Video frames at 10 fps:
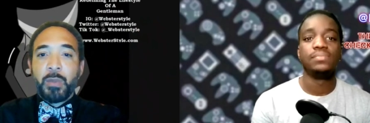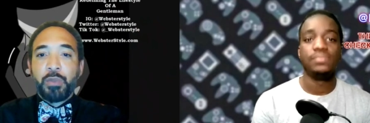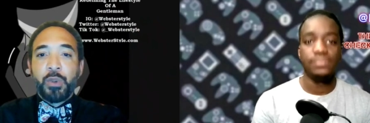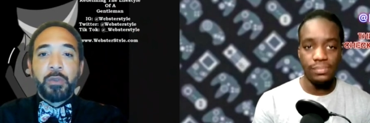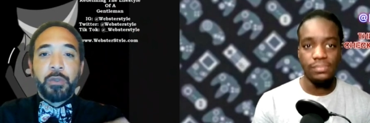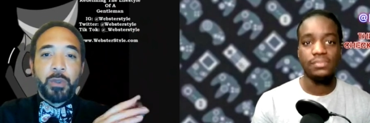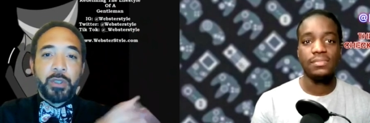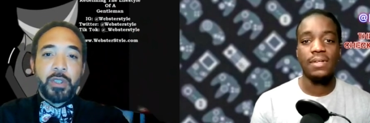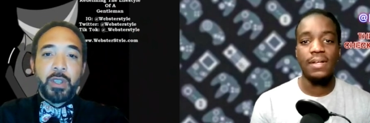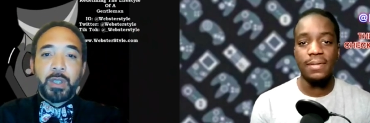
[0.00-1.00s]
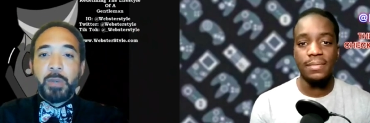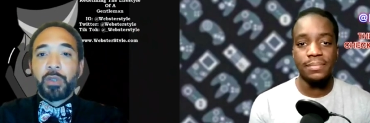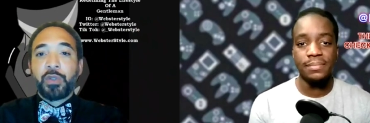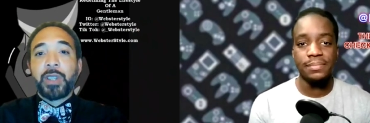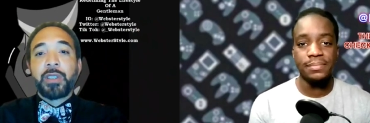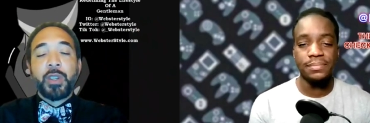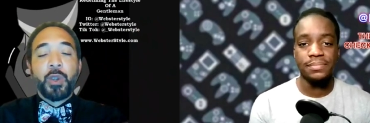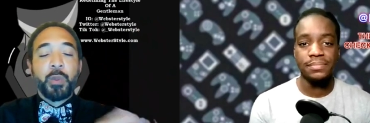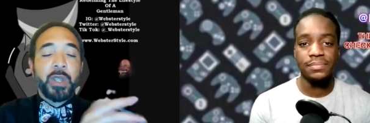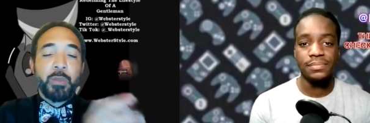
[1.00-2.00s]
Speaker 1: about Broforce, talking about Trek to
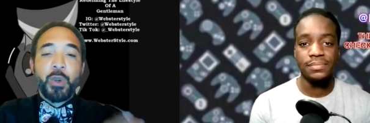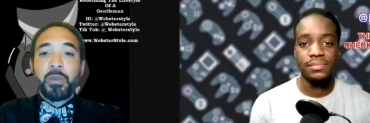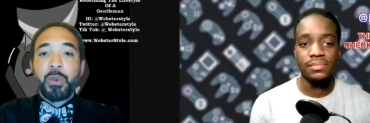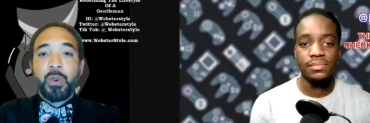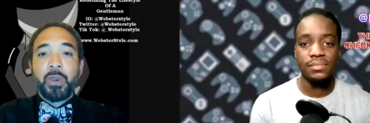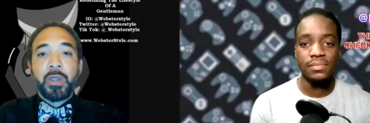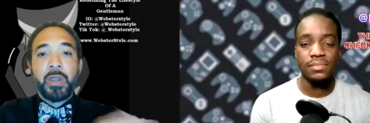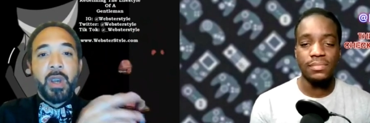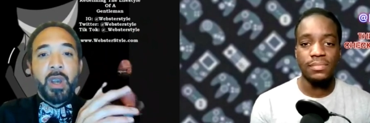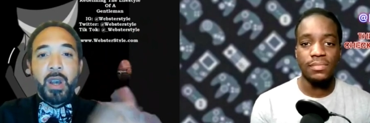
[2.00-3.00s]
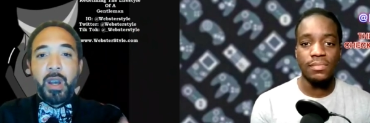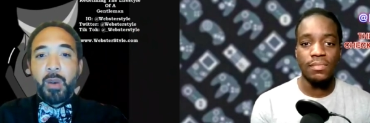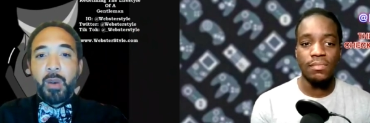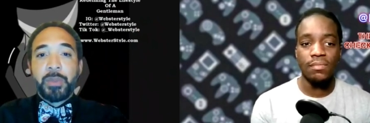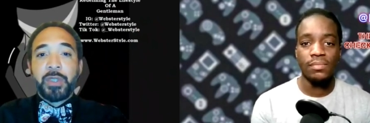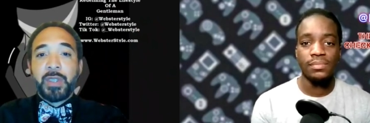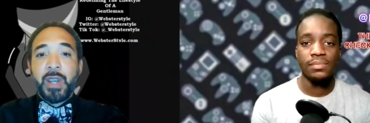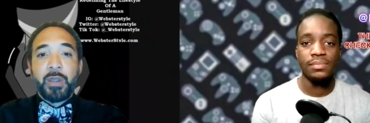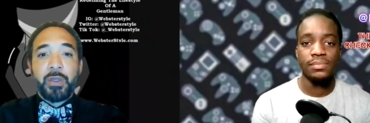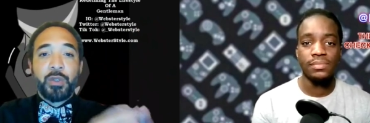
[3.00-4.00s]
Yomi, both on Webster
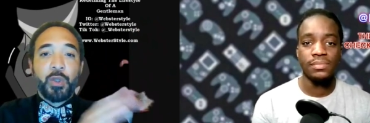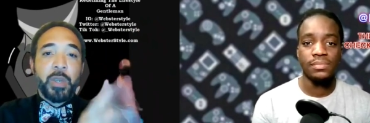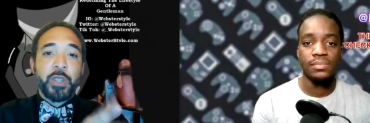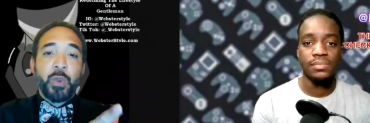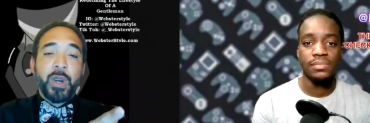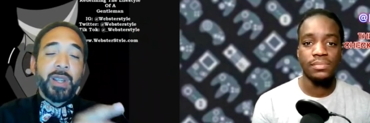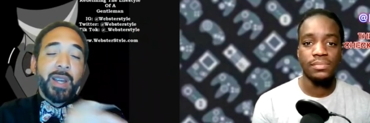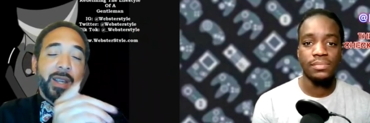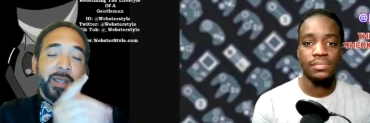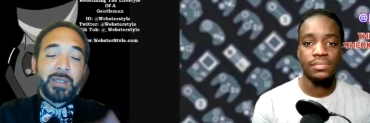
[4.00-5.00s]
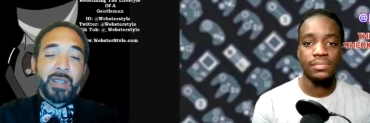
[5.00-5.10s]
Style YouTube as well as